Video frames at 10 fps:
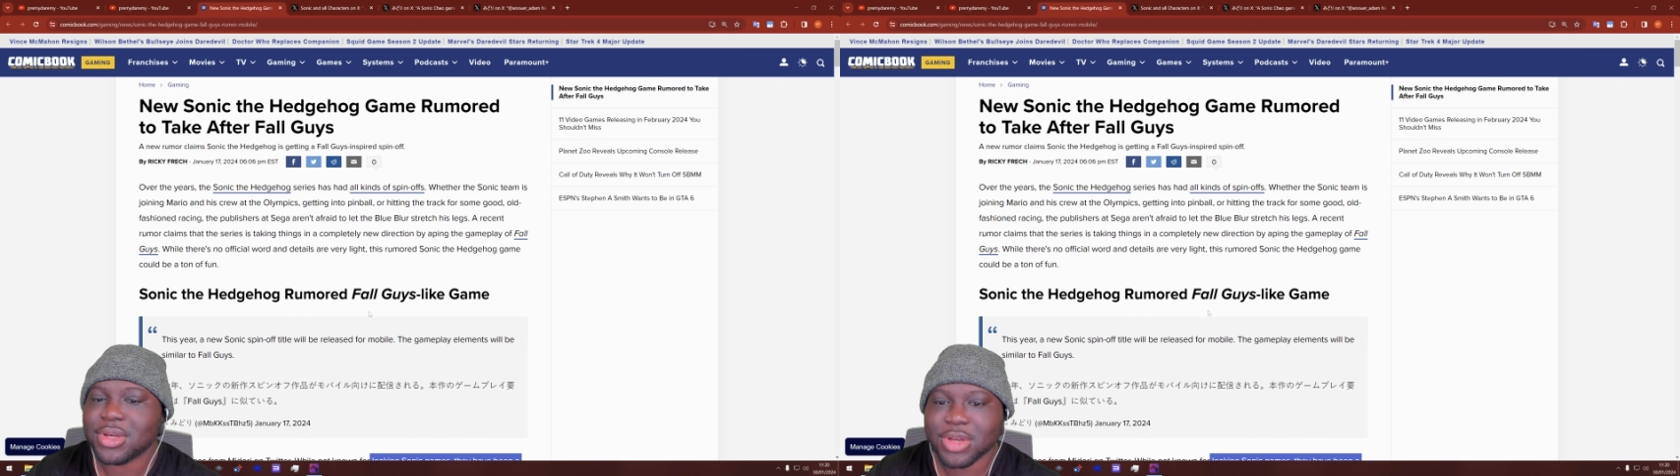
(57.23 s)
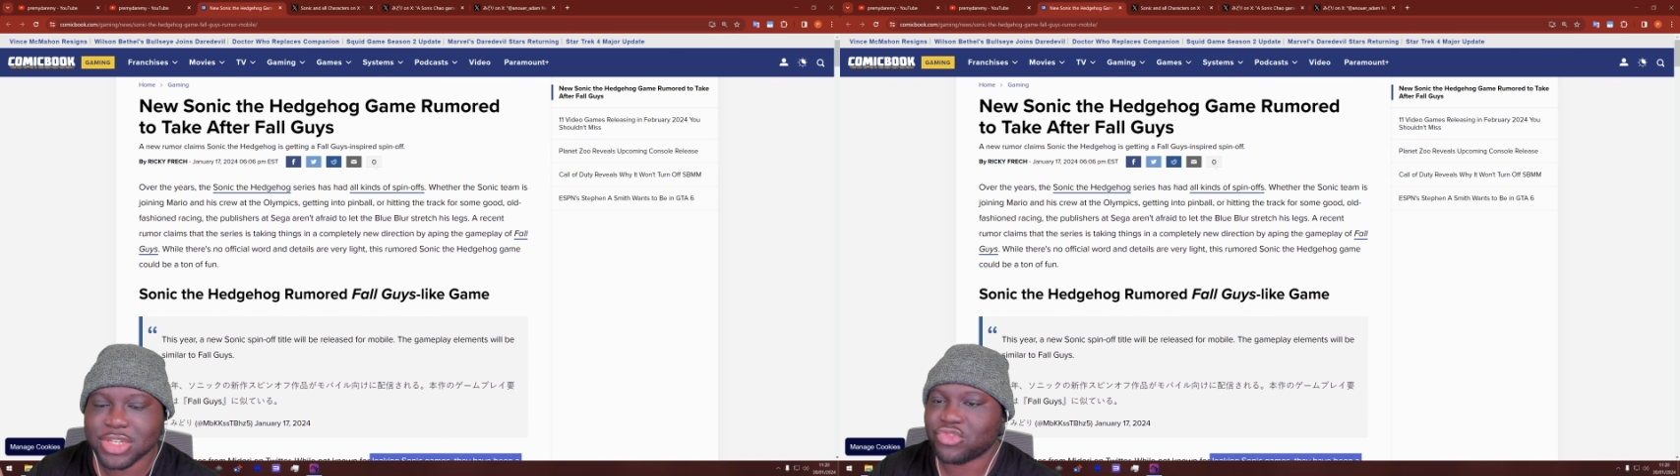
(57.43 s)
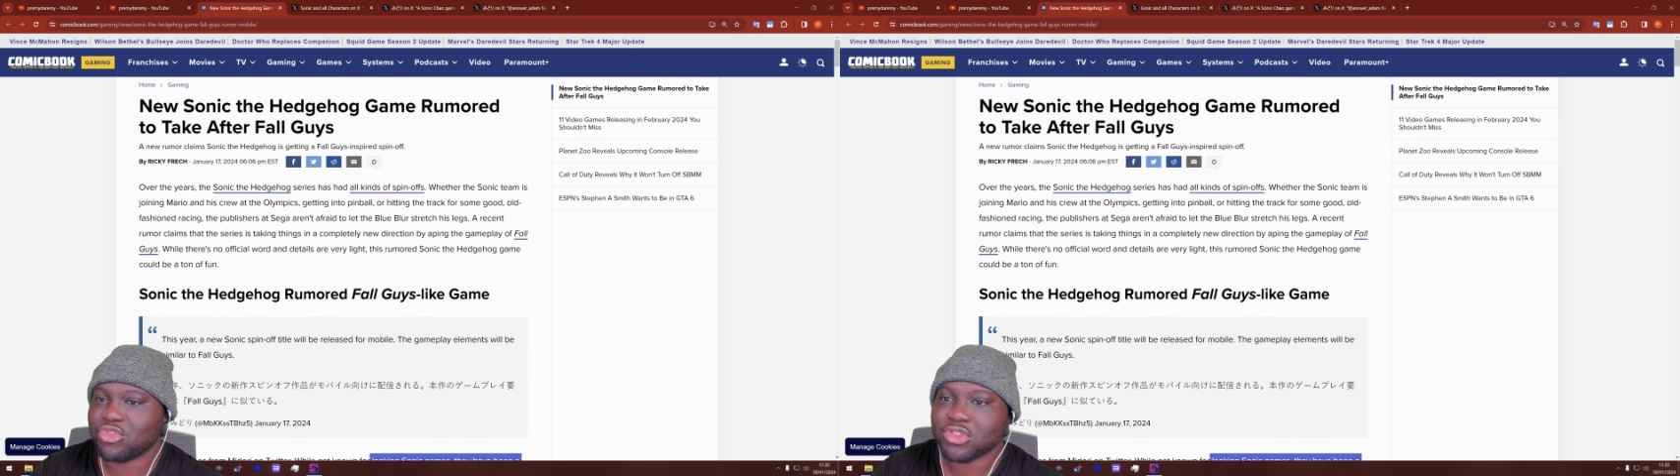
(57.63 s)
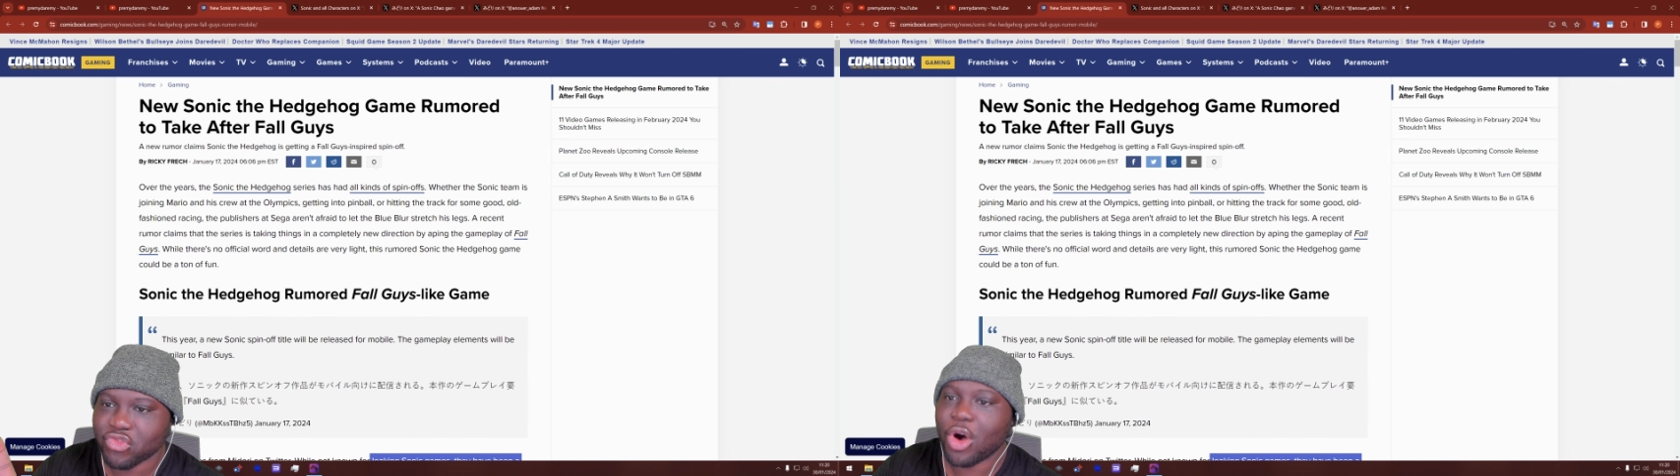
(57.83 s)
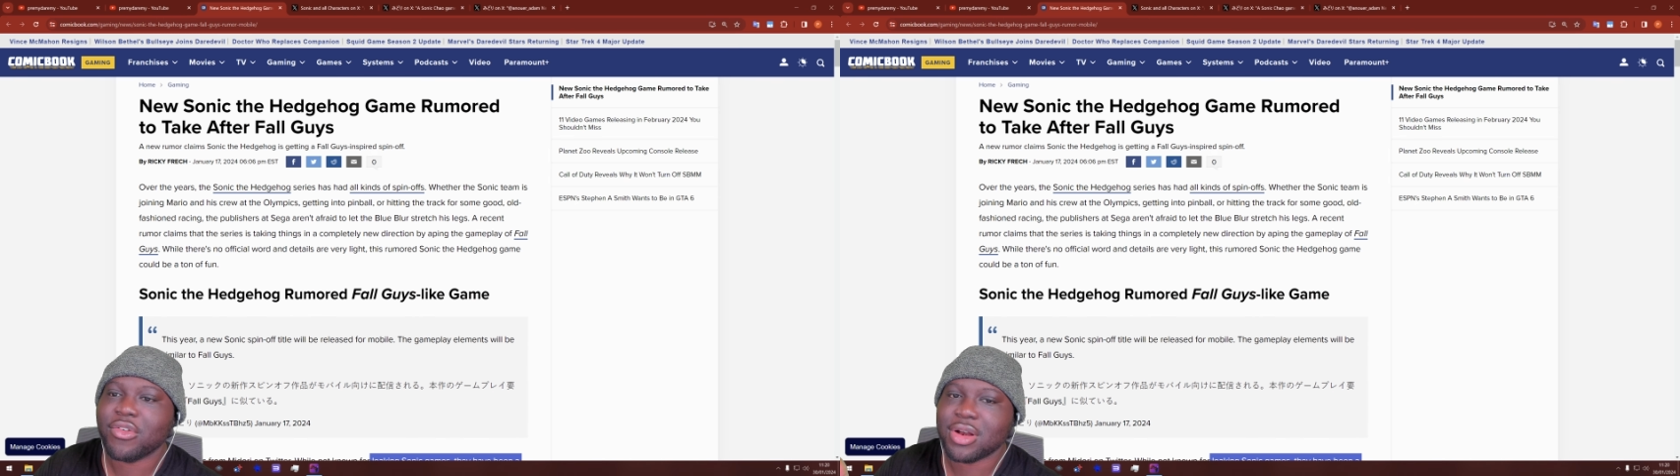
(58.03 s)
it's
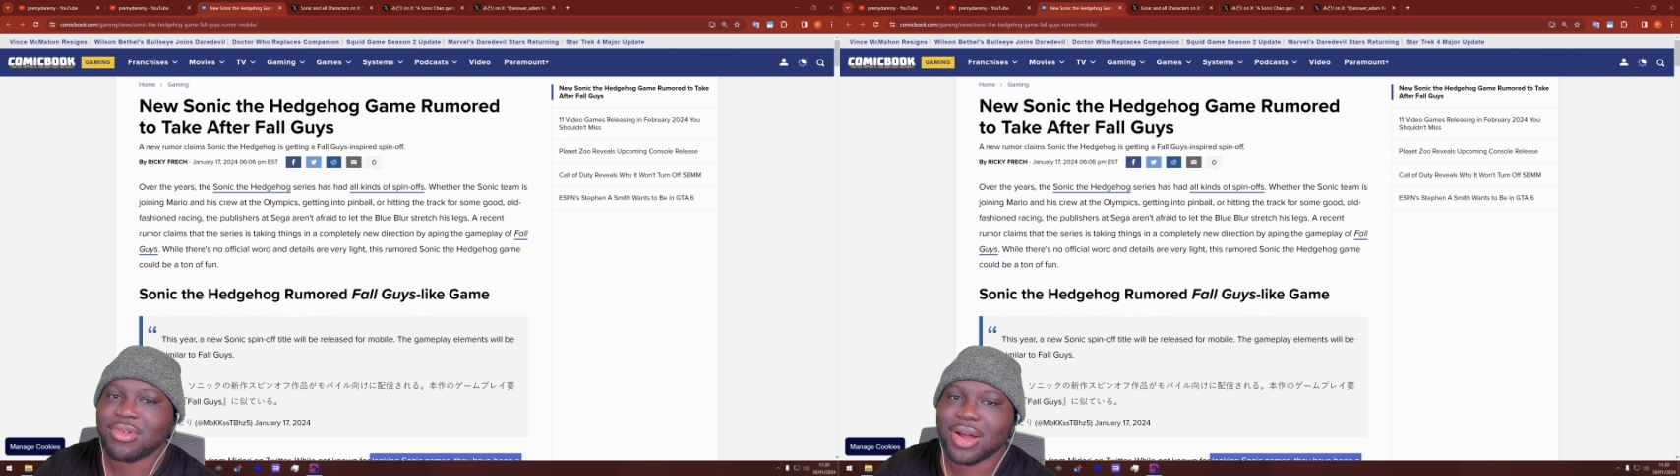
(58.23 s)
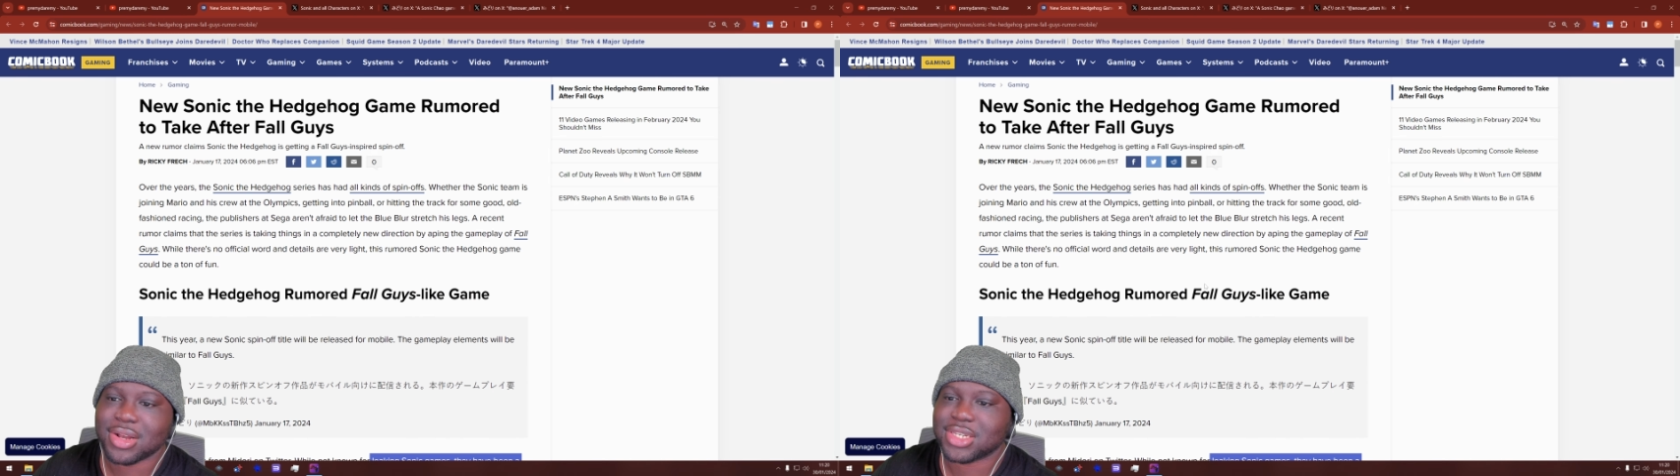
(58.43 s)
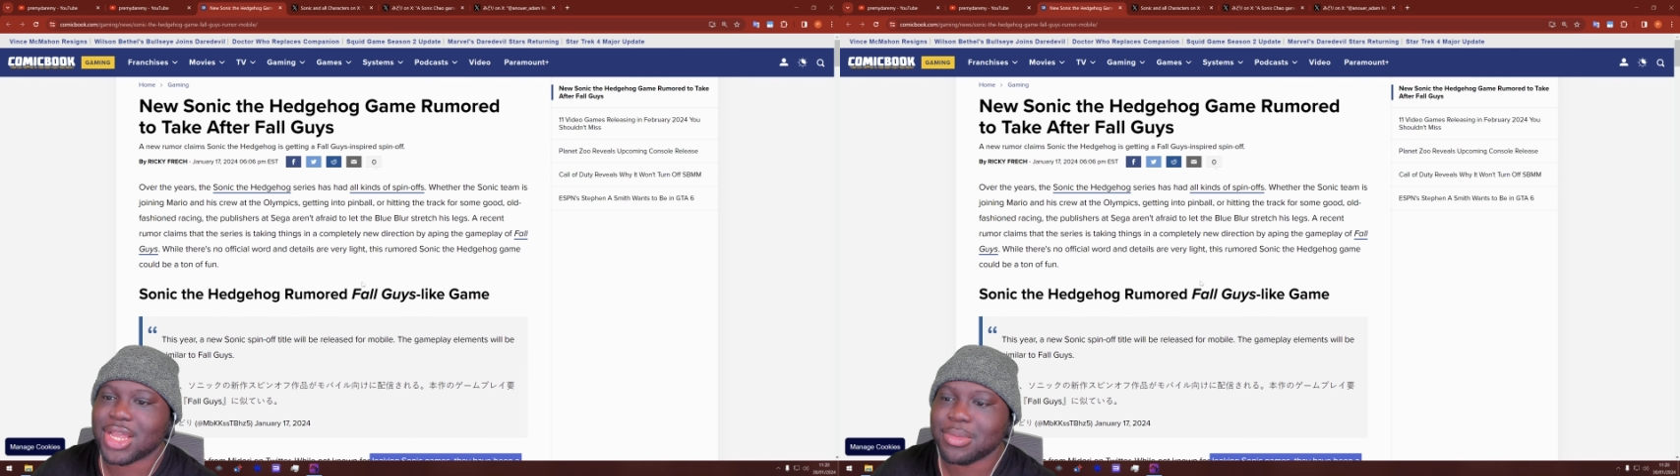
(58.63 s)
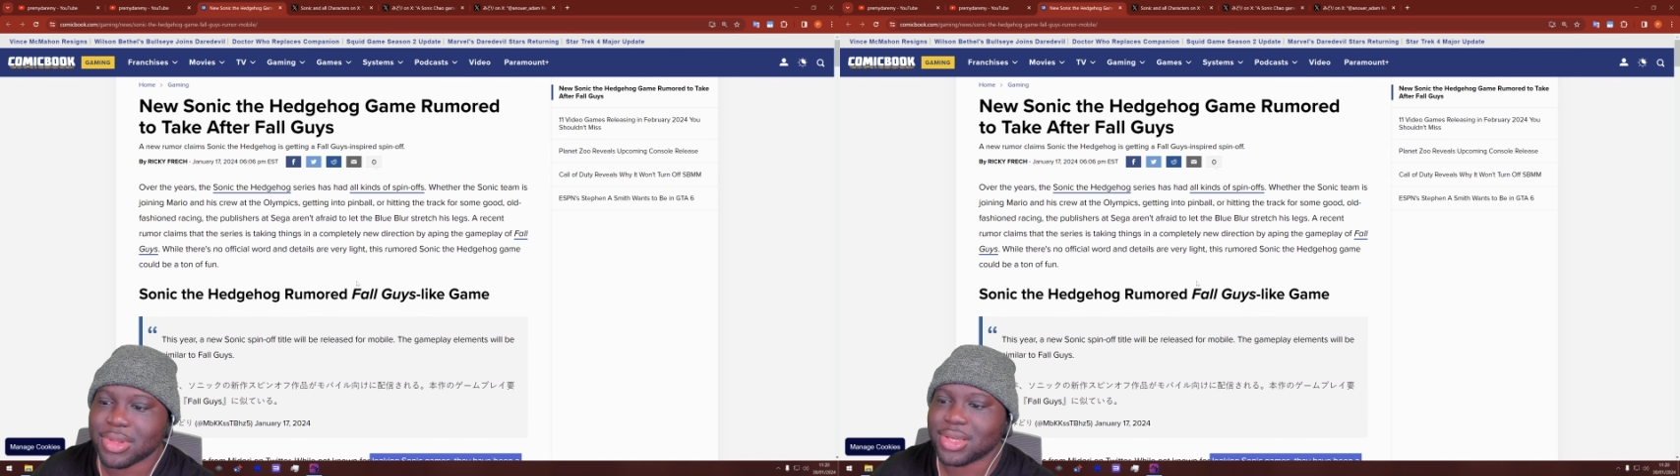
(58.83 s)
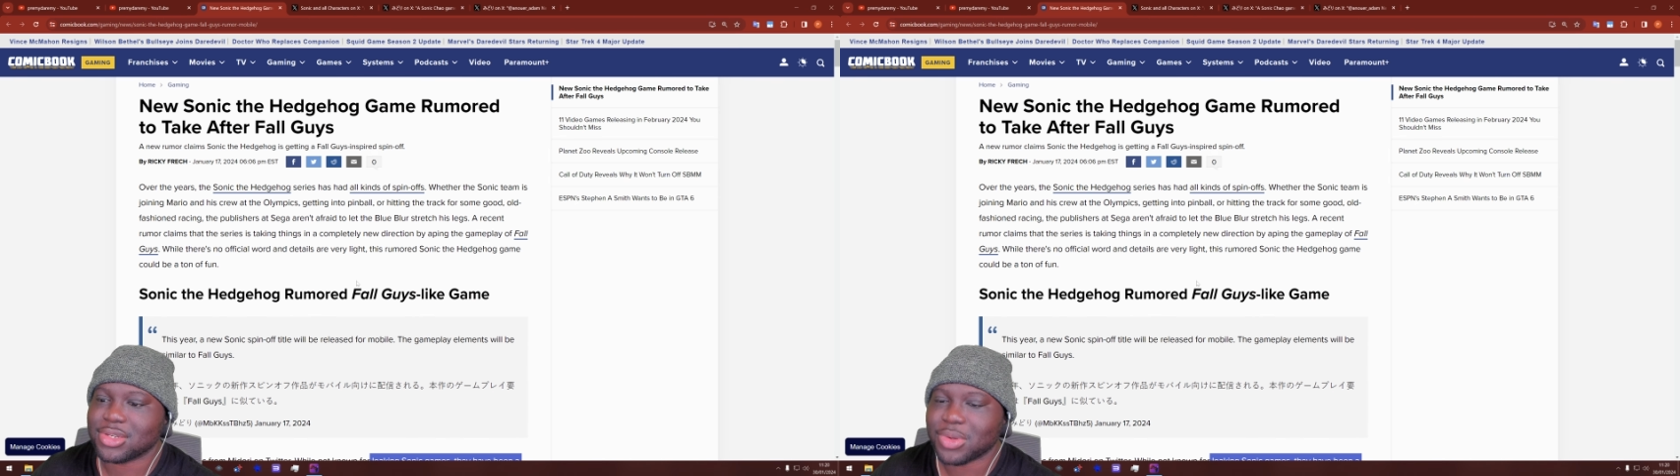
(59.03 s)
revolving around the same
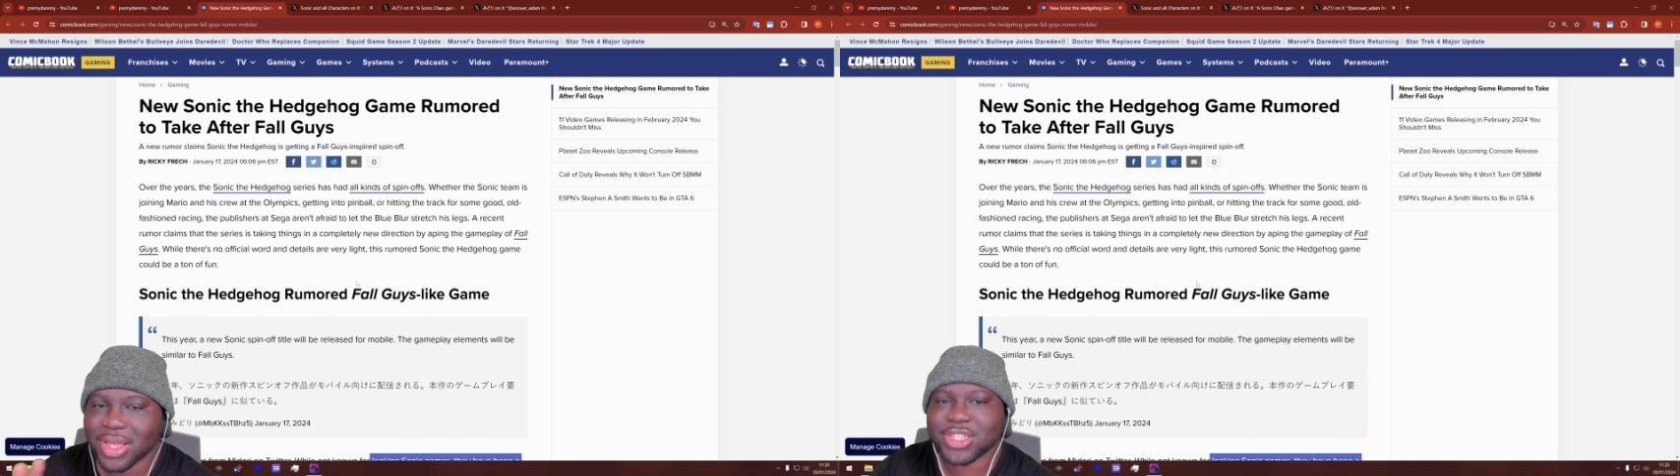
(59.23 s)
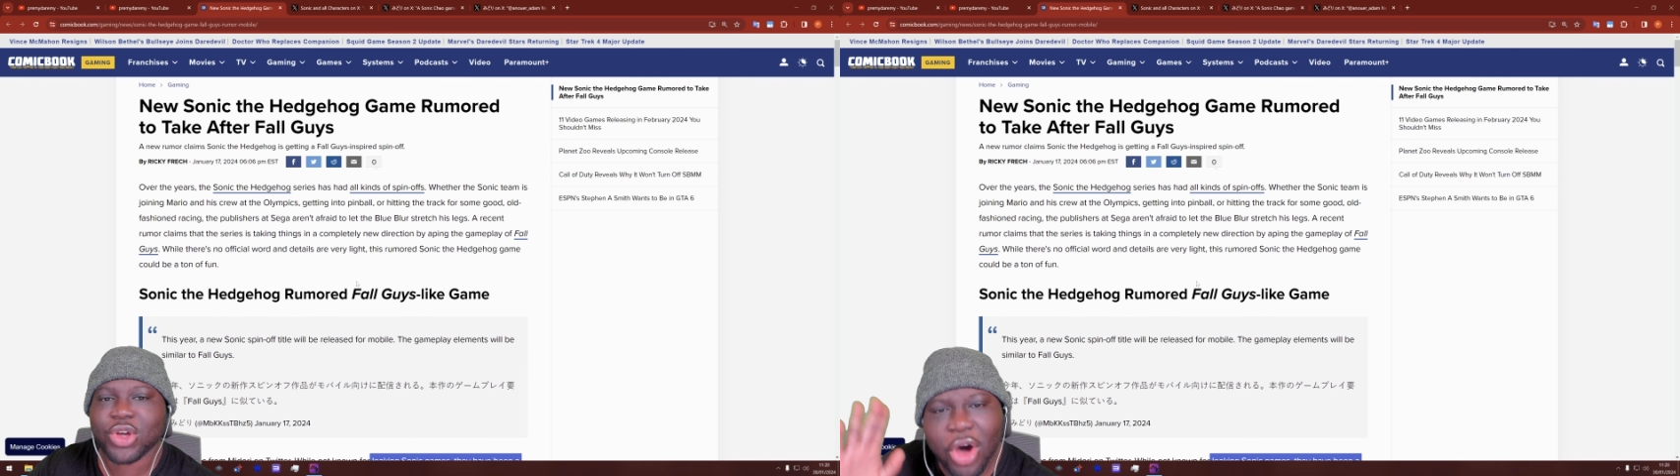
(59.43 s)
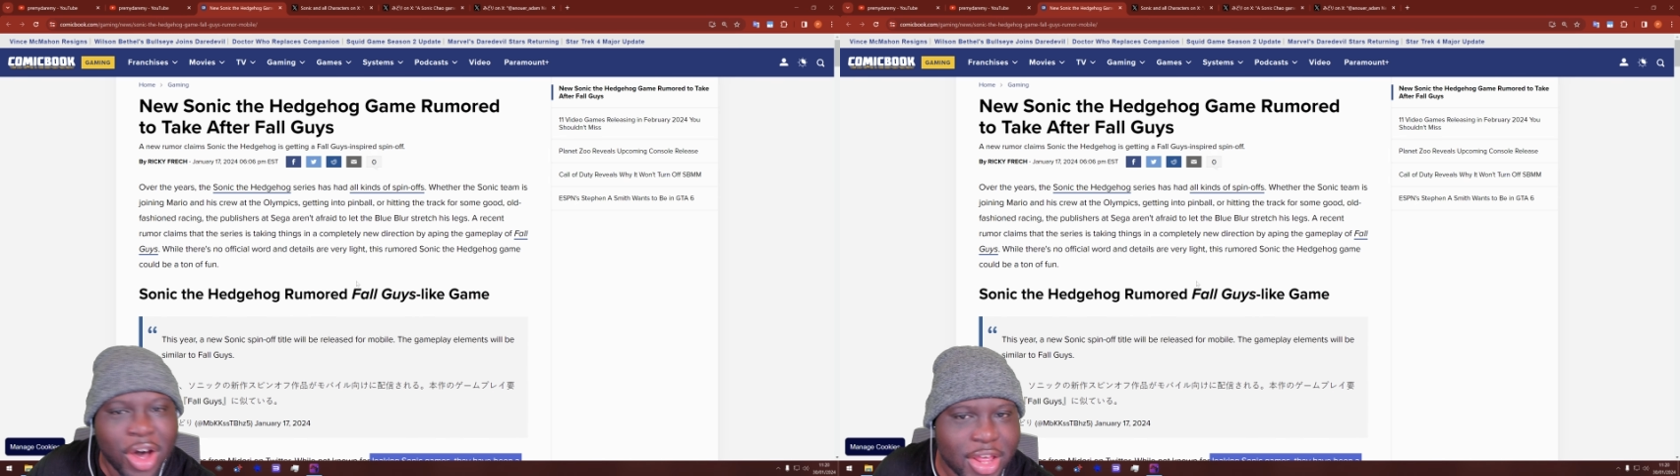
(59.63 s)
week. So we're getting to all